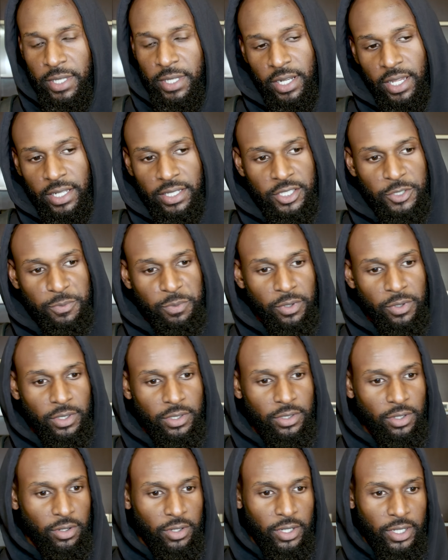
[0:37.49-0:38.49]
And at this point,
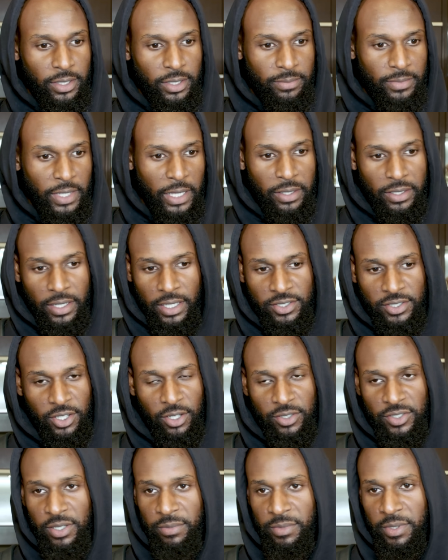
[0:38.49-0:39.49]
you know, they
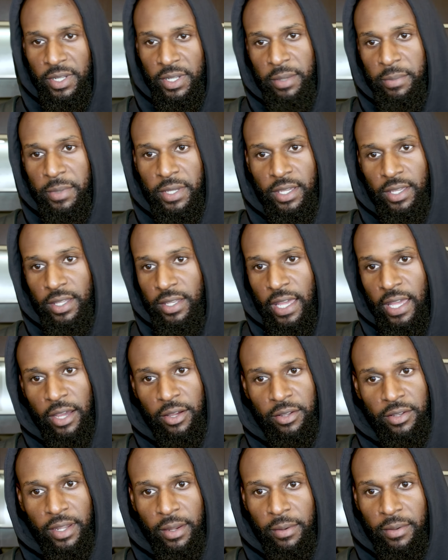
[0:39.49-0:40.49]
saw something in me. And
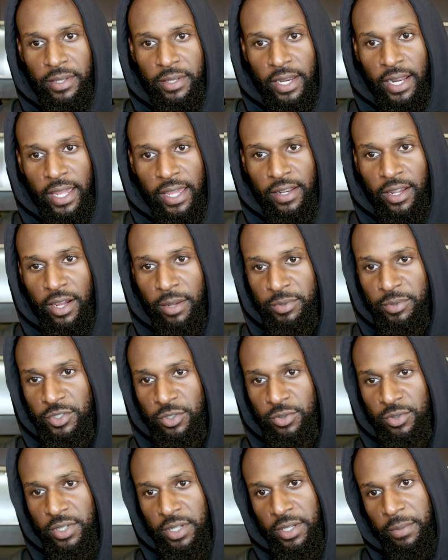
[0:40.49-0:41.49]
now that I had the
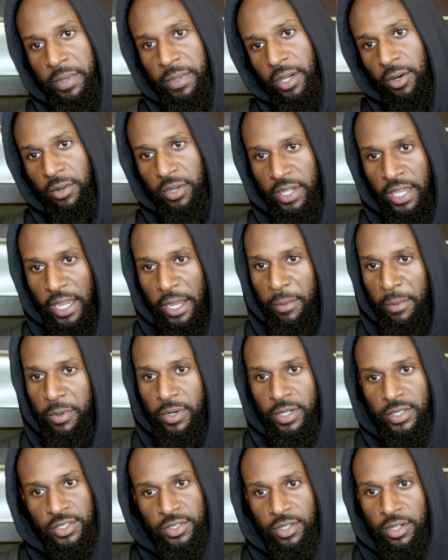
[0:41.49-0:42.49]
opportunity to be on the
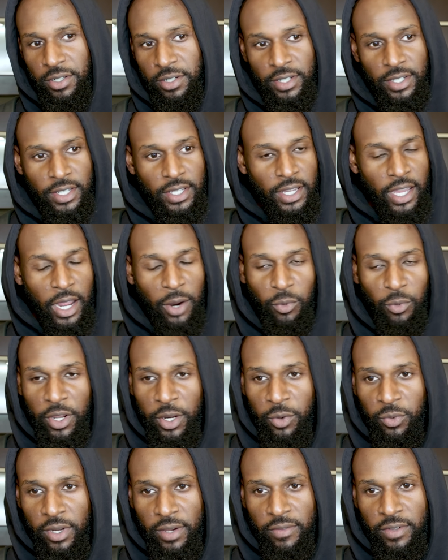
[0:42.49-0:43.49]
Cowboys, you know, I'm
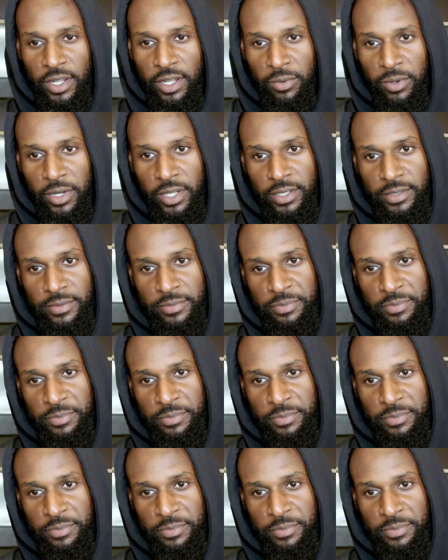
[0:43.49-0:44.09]
ready whenever they're ready.